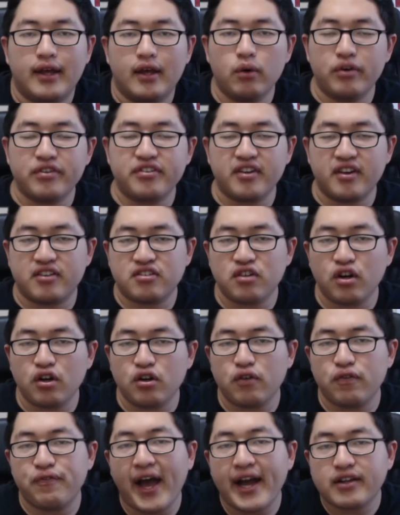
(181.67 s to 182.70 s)
It was the
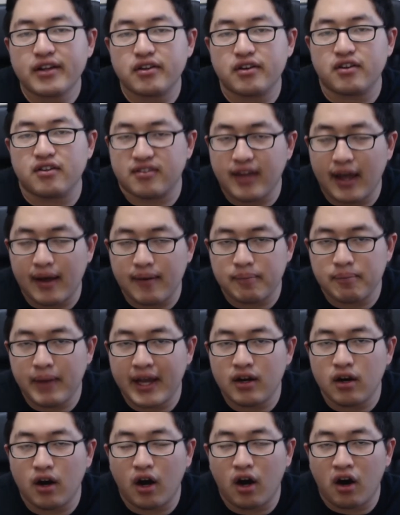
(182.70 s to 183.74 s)
external factors that
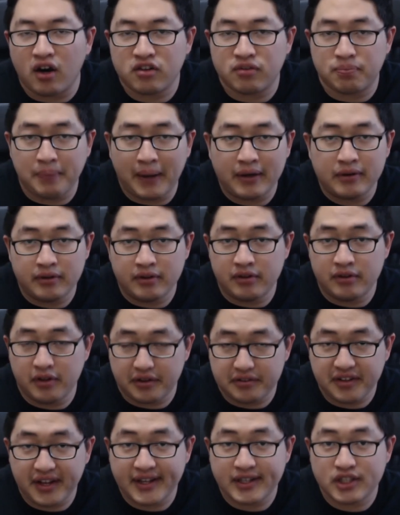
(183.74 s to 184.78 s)
made Ox Mountain
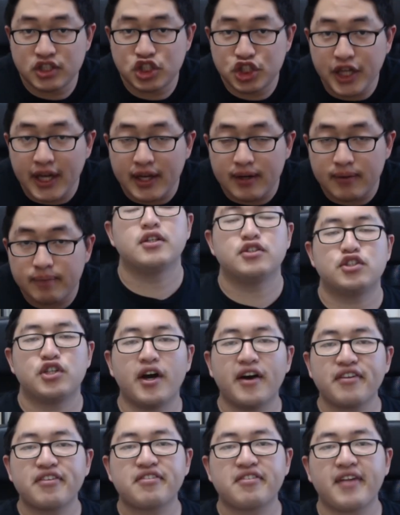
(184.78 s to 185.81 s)
look like shit.
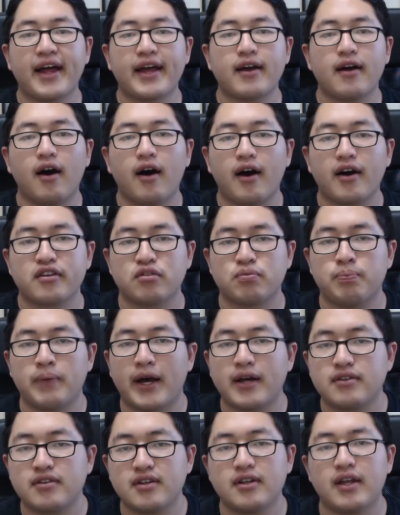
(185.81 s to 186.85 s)
Just like Ox
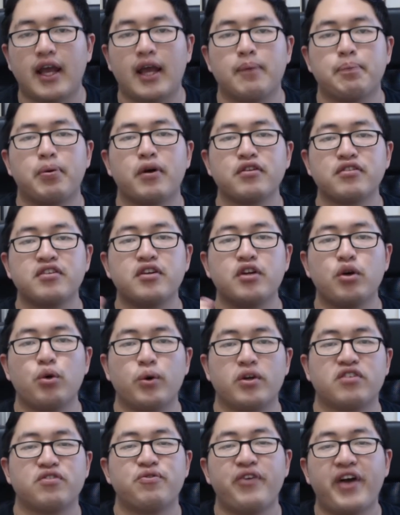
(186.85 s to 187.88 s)
Mountain, a person who
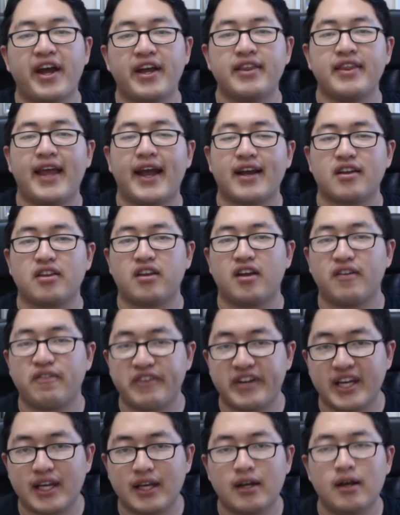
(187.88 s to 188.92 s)
is fed
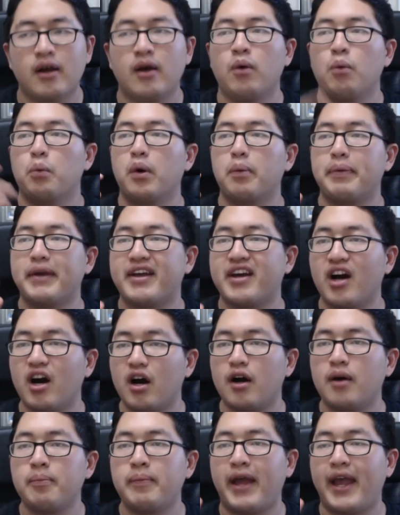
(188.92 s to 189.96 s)
negativity will
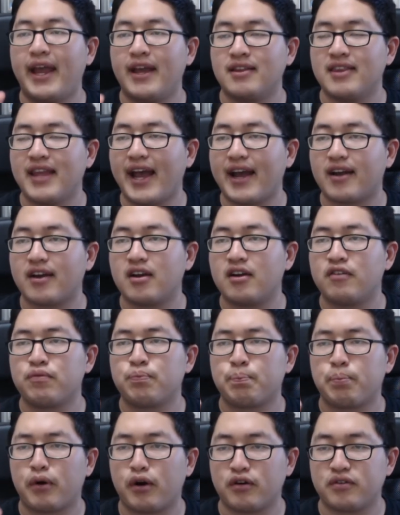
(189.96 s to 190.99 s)
become a negative
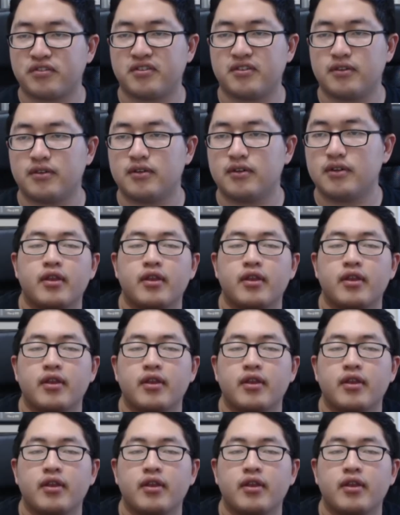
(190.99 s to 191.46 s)
person.